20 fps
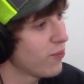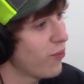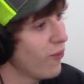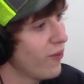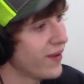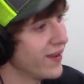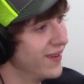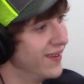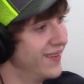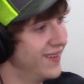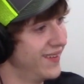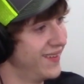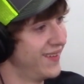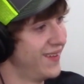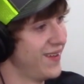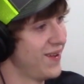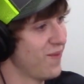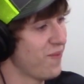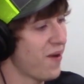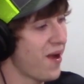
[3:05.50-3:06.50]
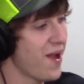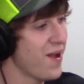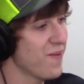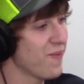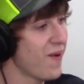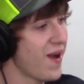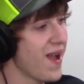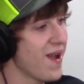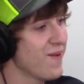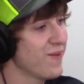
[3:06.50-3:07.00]
the point? Why
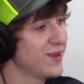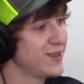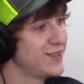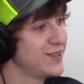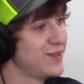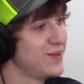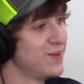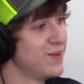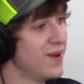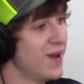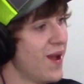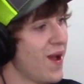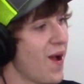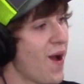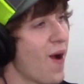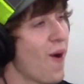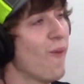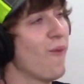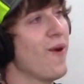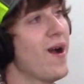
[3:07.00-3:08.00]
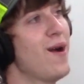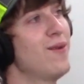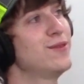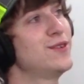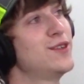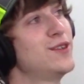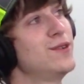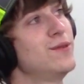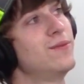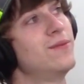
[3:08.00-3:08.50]
why would you why
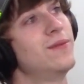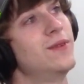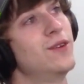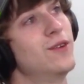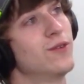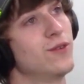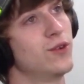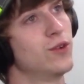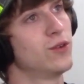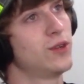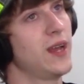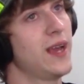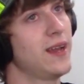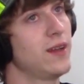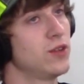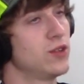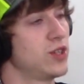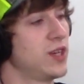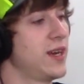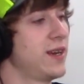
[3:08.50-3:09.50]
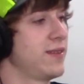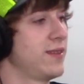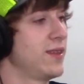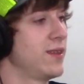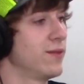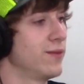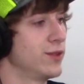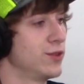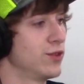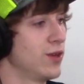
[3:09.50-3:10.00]
would you? You're, you're taking your chances.